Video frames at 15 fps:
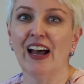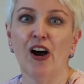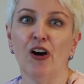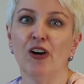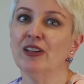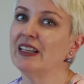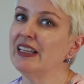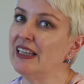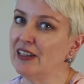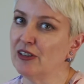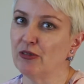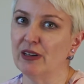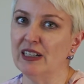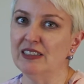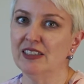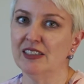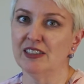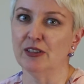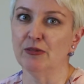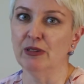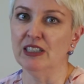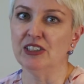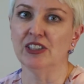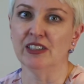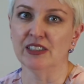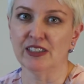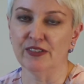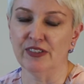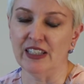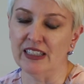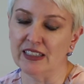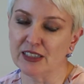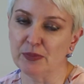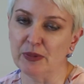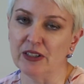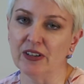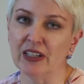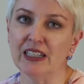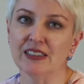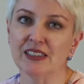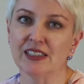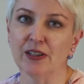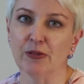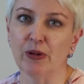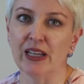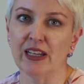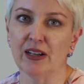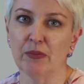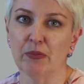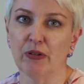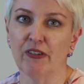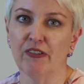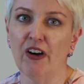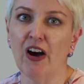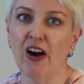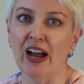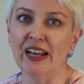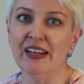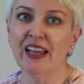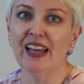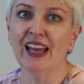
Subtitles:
only increases the richness of the experience that we can provide,